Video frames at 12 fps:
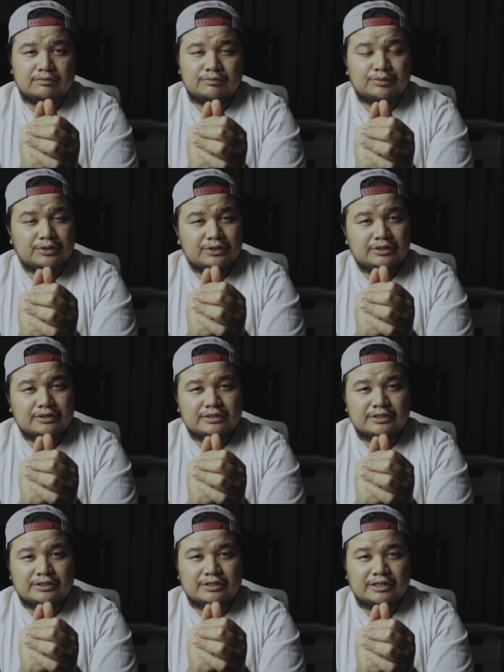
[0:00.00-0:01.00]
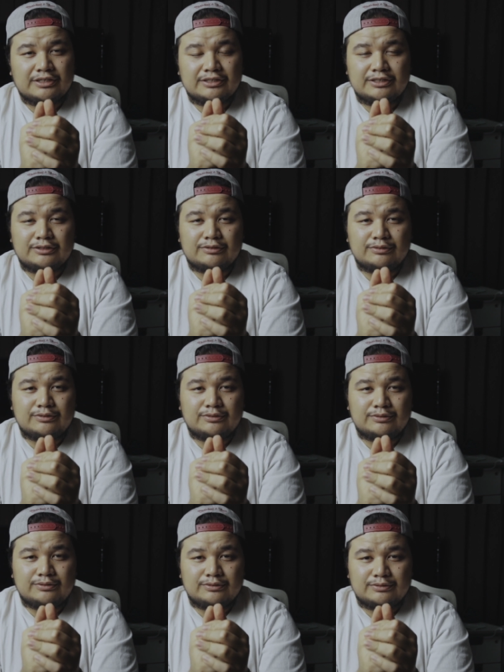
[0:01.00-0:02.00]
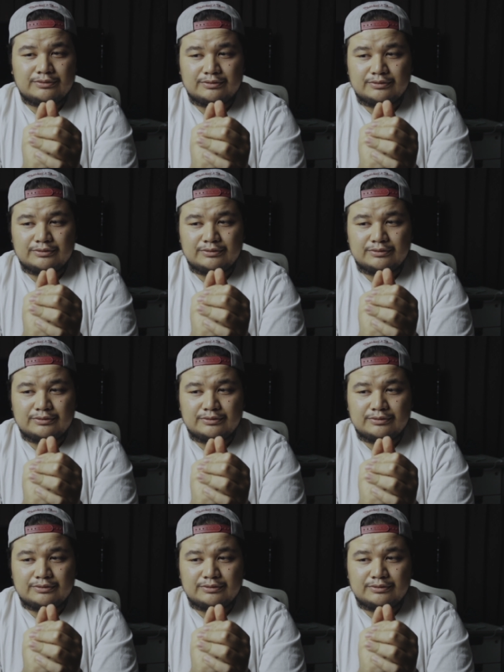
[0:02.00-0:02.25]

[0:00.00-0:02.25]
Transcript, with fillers: We're starting to